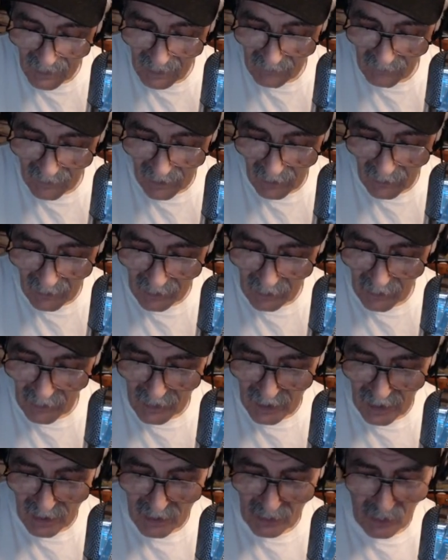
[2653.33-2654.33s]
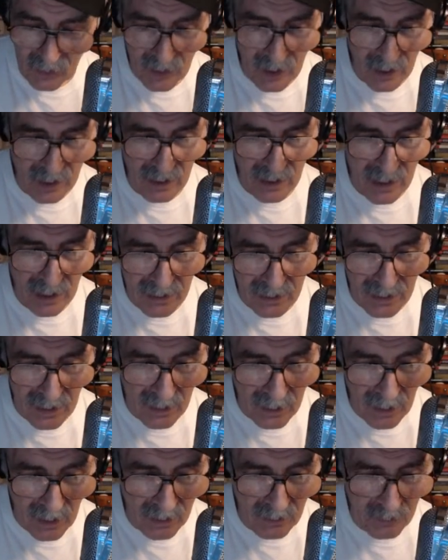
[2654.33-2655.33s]
Very good. Anything good on the net and
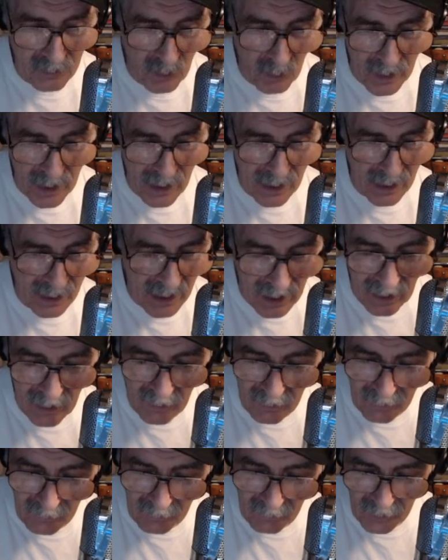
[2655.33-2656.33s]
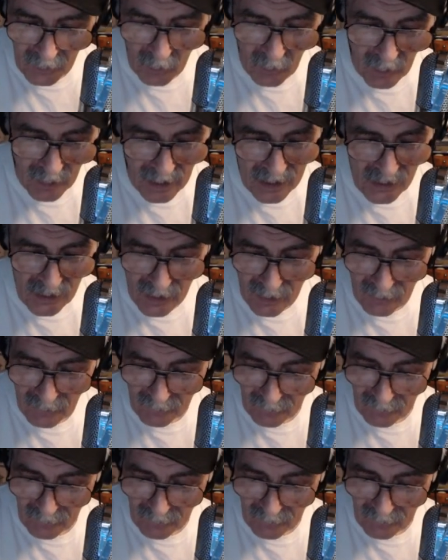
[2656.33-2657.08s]
doing that in the air? On HF?